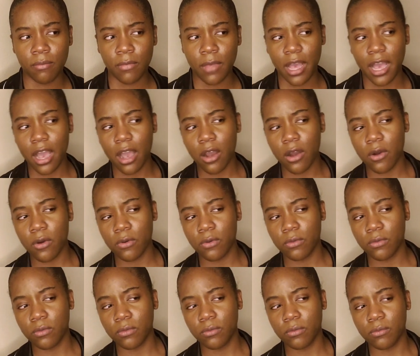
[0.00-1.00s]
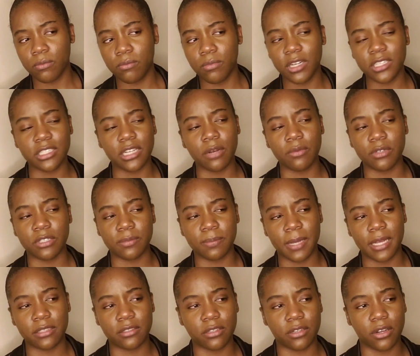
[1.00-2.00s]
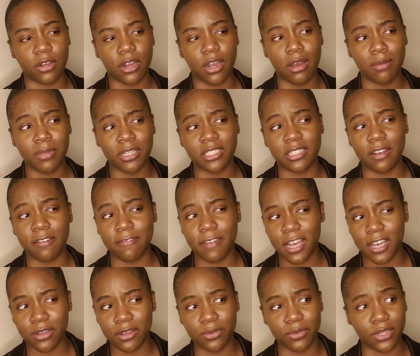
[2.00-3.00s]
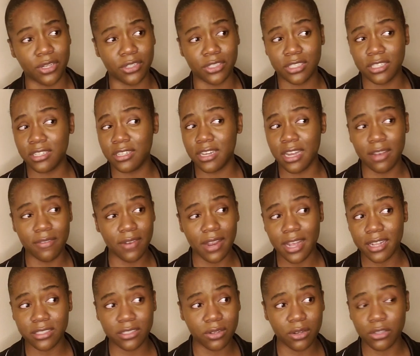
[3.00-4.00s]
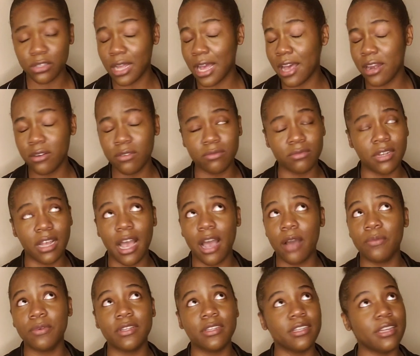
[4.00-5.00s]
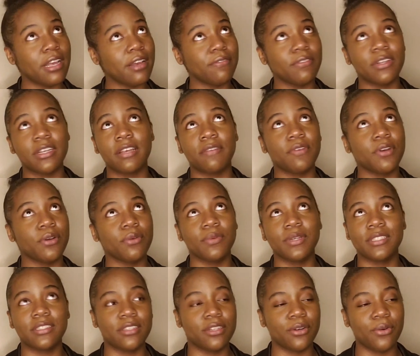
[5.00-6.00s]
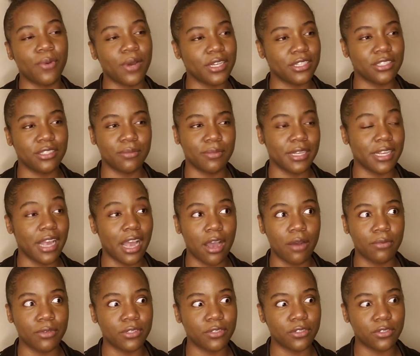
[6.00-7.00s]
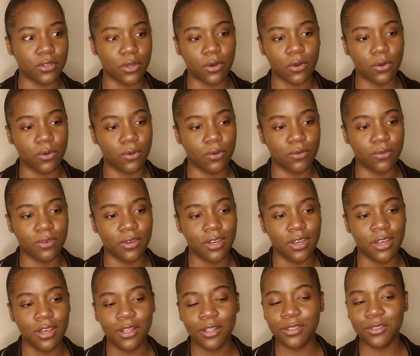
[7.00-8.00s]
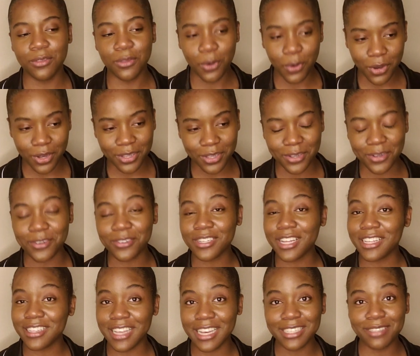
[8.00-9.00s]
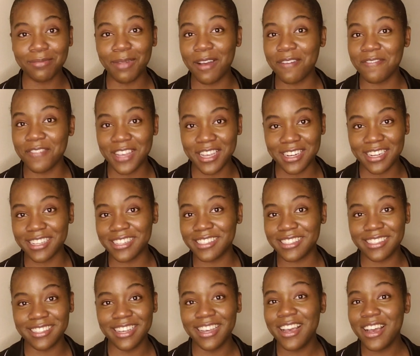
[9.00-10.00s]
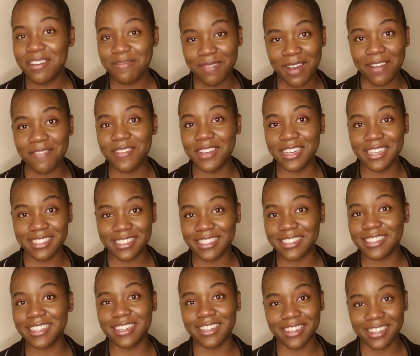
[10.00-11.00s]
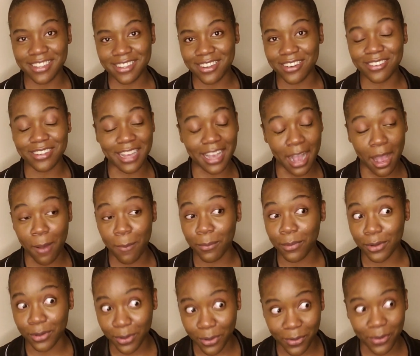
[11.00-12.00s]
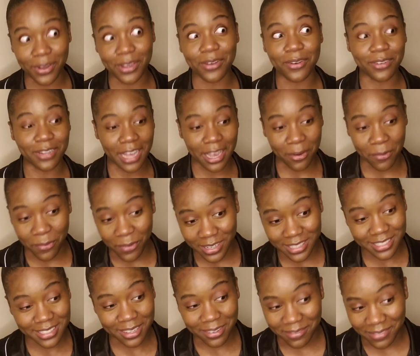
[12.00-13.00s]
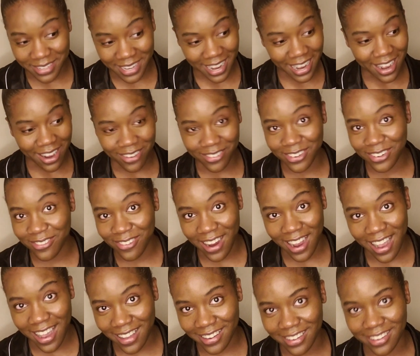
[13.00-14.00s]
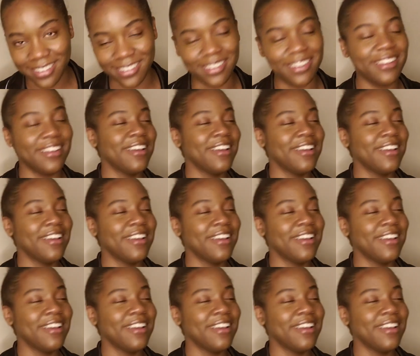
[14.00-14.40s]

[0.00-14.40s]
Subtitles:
how much I respected her, how much I valued her. She never had to, I would never give her a reason to question me. I was so loyal. Like, that's my Venus. My Venus is in Leo. Like, I'm loyal. Like, once I'm down, we riding.